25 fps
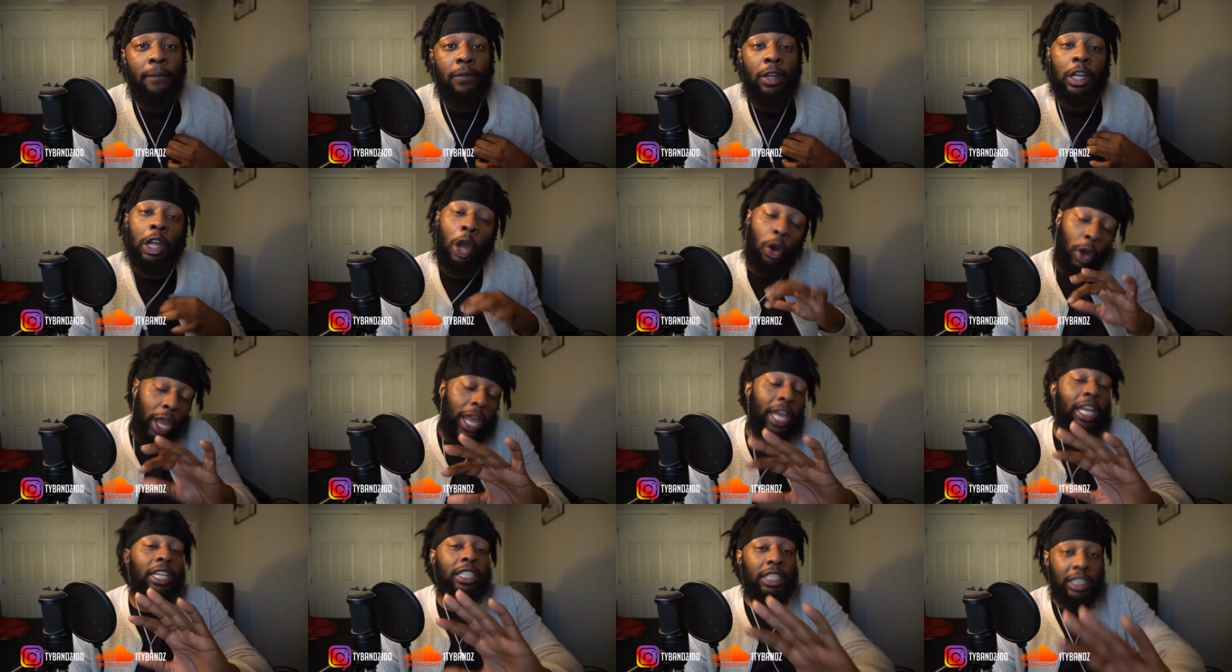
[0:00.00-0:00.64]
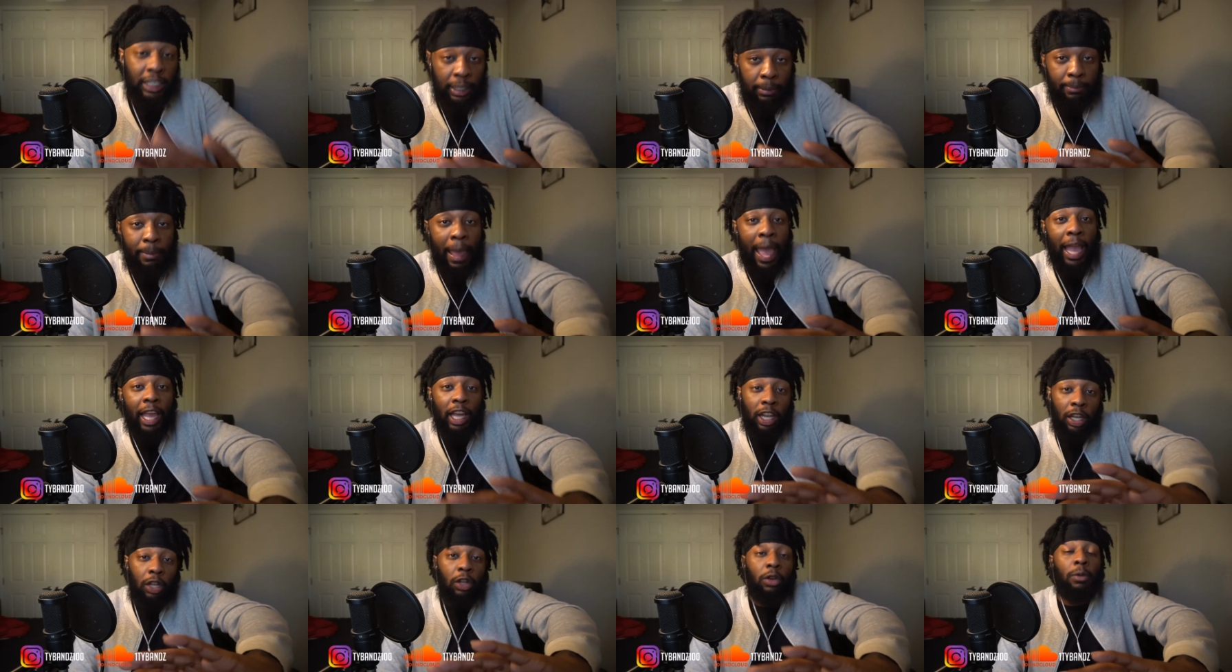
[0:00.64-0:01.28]
Go ahead and sit
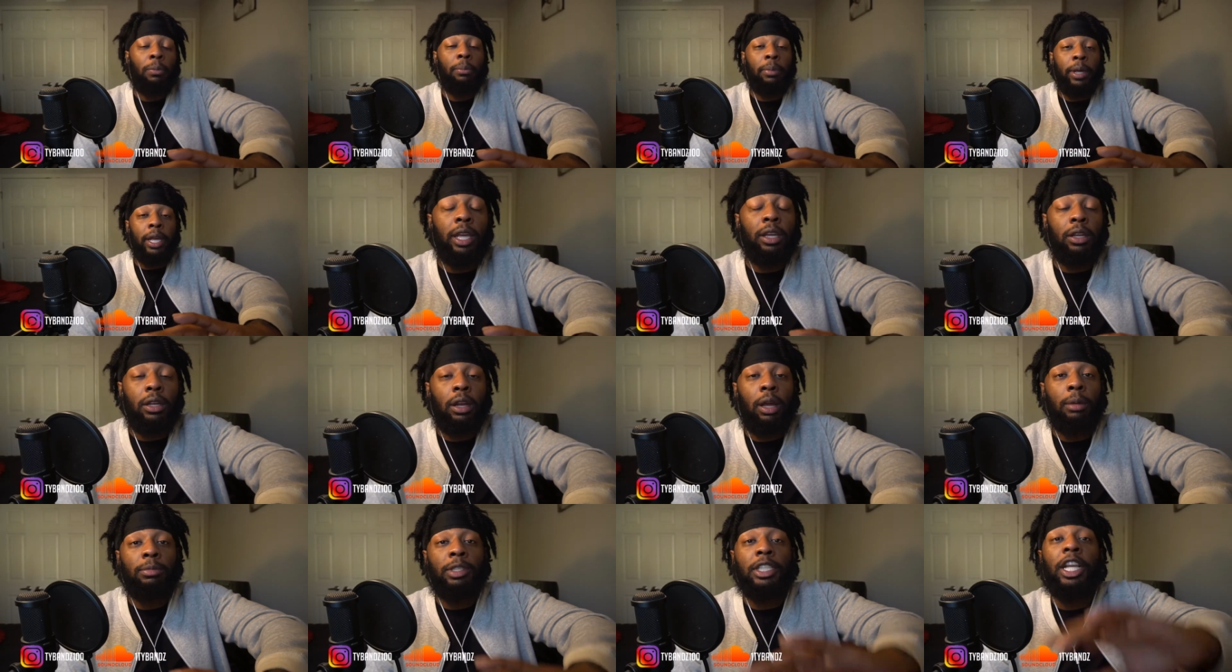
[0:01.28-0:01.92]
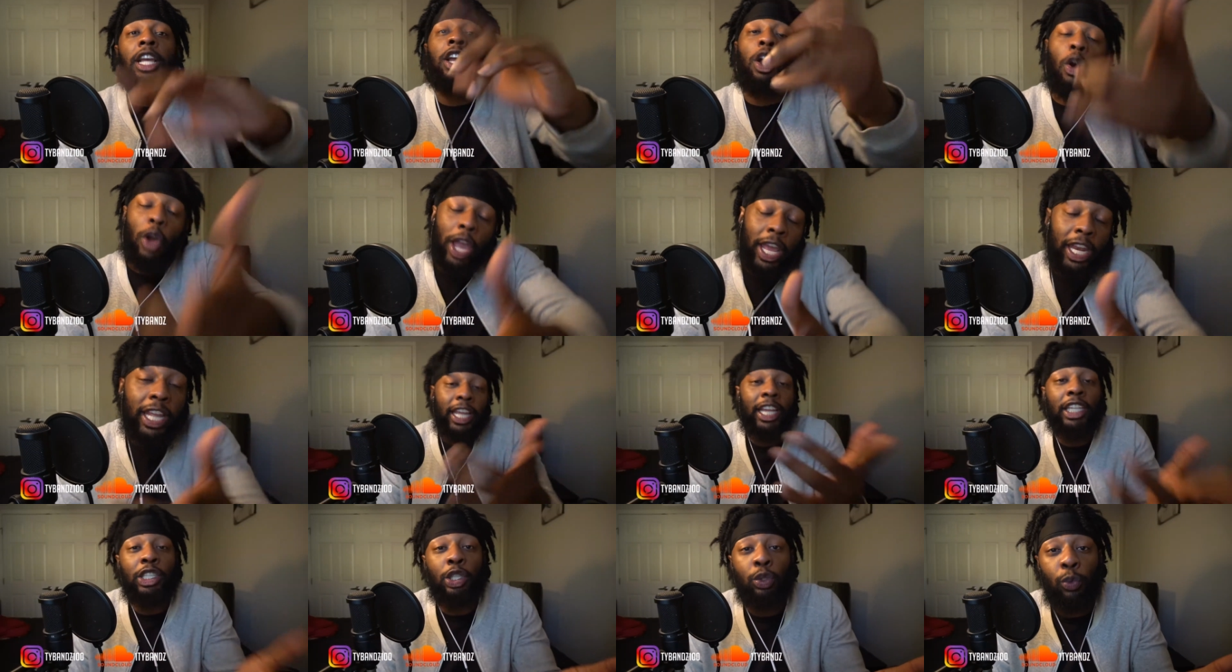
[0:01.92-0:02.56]
back a little bit. You know what I'm saying? Go ahead
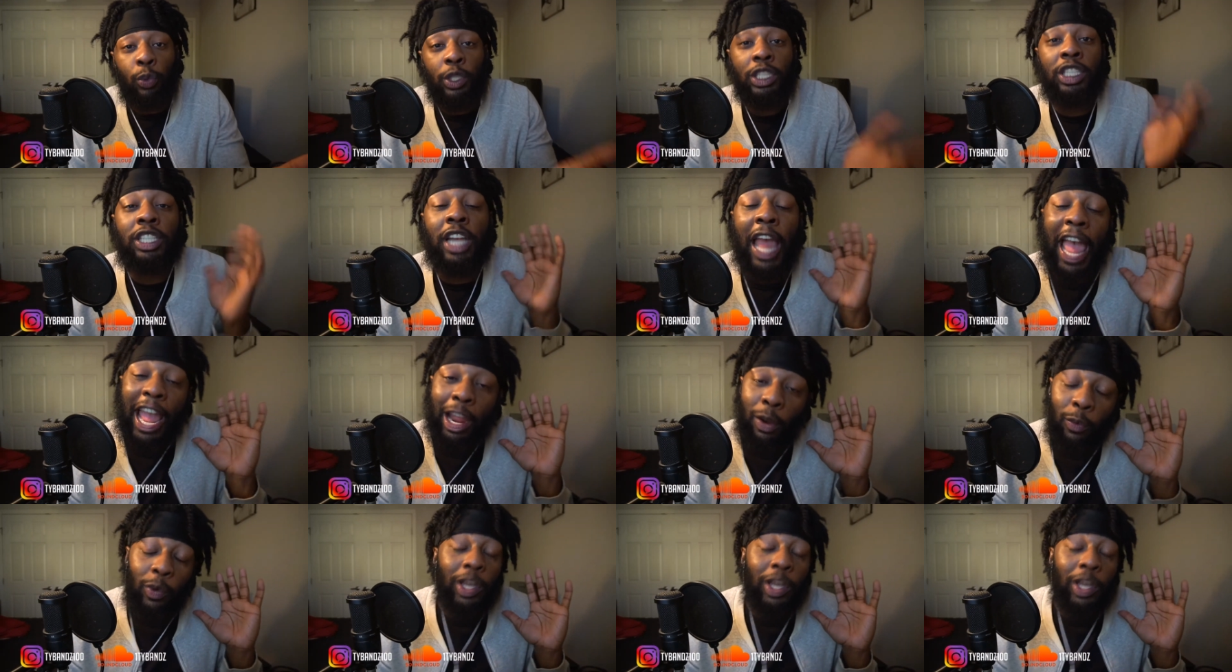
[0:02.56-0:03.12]
and get you a snack.